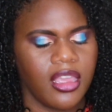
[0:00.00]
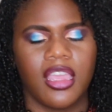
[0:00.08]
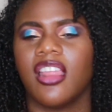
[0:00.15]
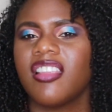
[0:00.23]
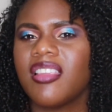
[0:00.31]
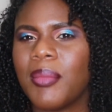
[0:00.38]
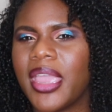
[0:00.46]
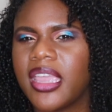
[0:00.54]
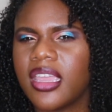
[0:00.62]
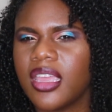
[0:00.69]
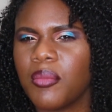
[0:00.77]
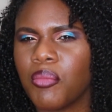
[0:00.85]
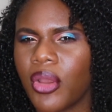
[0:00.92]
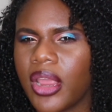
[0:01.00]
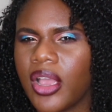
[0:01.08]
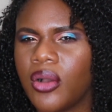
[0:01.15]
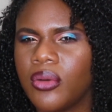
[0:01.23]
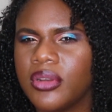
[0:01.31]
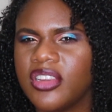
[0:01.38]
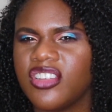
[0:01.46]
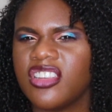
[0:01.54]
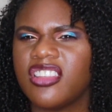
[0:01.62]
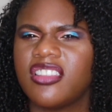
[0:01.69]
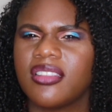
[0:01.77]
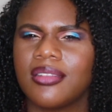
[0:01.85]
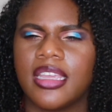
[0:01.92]
it doesn't make it brown. It
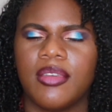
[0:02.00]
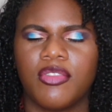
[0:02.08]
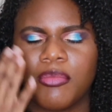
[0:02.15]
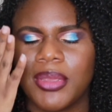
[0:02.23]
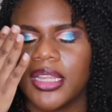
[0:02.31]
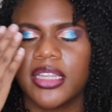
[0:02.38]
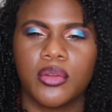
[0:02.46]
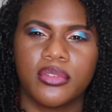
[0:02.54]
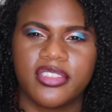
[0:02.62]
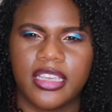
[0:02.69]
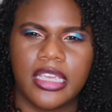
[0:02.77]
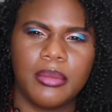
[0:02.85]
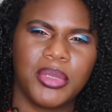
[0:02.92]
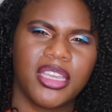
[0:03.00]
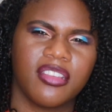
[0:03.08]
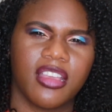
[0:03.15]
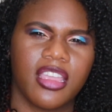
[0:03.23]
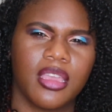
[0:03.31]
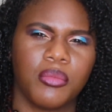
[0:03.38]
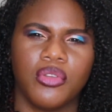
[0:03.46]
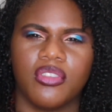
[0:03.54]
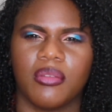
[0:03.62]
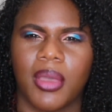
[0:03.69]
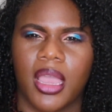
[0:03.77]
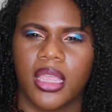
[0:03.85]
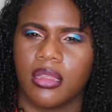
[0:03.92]
just gives me a little tint because I am
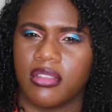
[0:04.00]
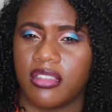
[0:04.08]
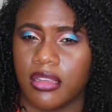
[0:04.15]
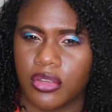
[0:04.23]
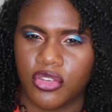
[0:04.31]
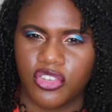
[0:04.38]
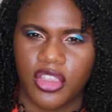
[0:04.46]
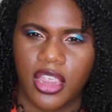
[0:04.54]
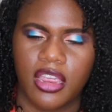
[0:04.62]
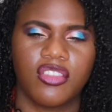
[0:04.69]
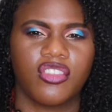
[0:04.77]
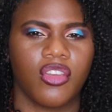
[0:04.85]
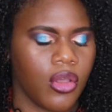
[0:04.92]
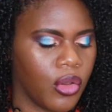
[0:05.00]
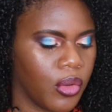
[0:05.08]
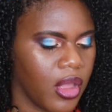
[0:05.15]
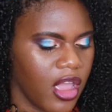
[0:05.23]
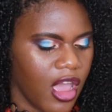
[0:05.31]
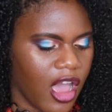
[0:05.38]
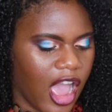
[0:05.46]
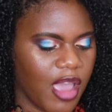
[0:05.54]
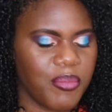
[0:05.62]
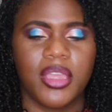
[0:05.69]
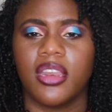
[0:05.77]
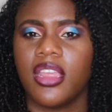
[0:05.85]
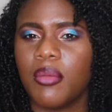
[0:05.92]
using my concealer shade. So I've
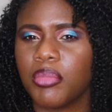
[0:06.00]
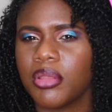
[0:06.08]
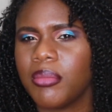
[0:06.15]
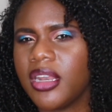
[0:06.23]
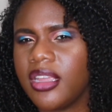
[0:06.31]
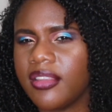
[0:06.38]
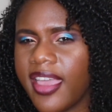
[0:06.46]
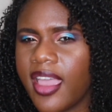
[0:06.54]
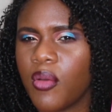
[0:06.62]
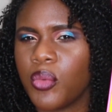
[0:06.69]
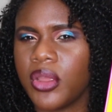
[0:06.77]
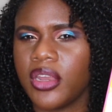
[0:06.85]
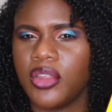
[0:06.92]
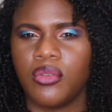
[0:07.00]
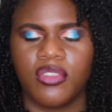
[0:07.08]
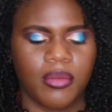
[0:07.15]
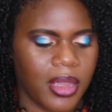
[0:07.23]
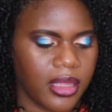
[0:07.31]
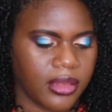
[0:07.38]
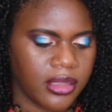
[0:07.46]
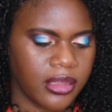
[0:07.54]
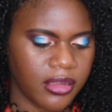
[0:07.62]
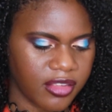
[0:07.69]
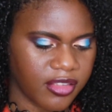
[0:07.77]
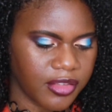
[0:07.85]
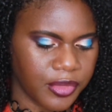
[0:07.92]
been implementing that when using my
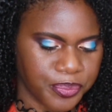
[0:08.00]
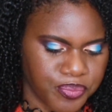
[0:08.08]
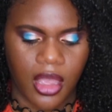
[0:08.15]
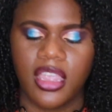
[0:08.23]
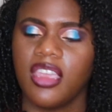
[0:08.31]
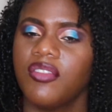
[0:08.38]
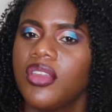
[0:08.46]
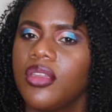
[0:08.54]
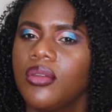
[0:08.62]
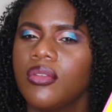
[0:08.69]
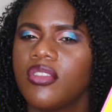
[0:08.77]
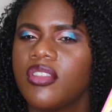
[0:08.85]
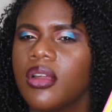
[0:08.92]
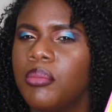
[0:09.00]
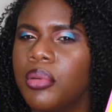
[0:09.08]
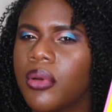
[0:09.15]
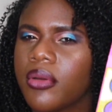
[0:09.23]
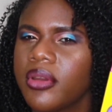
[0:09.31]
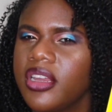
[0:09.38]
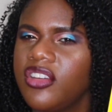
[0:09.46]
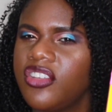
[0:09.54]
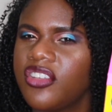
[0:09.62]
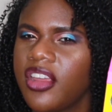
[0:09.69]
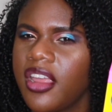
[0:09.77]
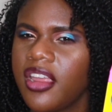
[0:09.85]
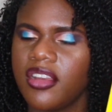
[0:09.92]
looks. I even used the Bori
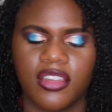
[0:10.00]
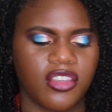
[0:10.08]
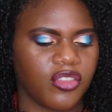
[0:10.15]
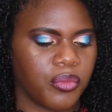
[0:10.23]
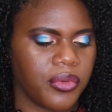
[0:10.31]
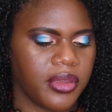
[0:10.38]
shade, this